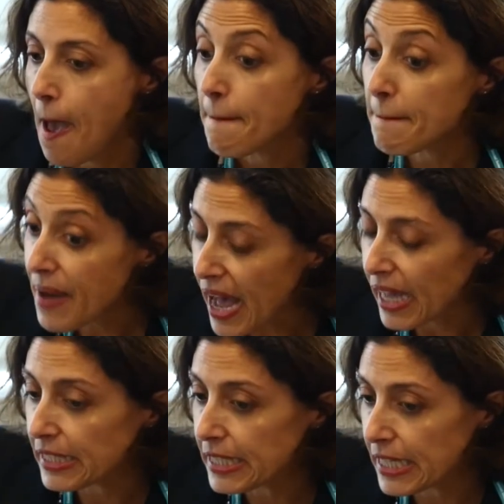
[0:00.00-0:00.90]

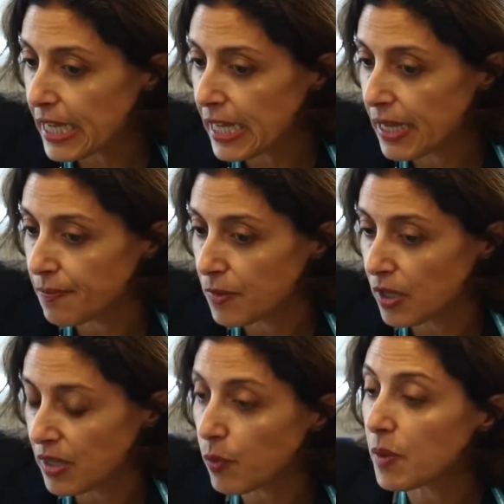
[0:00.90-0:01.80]
But
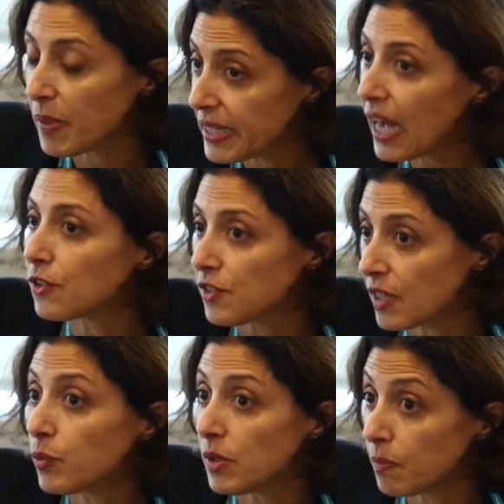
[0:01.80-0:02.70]
there were battalions that